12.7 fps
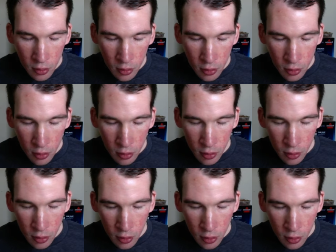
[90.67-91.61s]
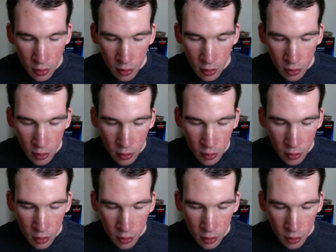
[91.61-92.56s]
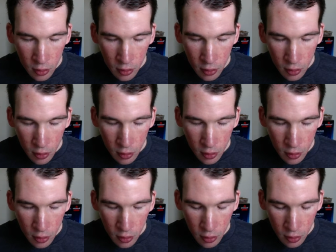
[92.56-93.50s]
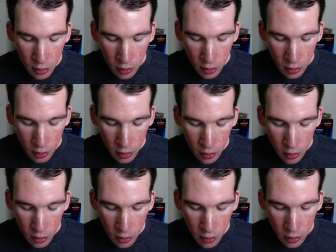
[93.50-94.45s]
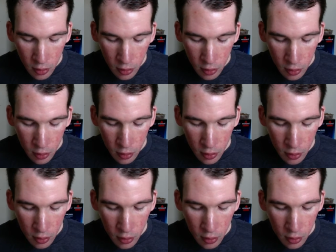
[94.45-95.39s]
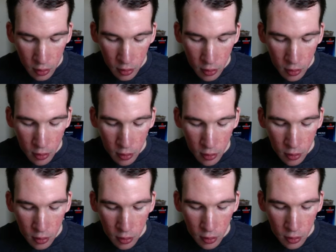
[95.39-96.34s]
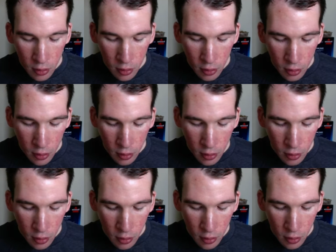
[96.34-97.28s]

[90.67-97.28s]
(silence)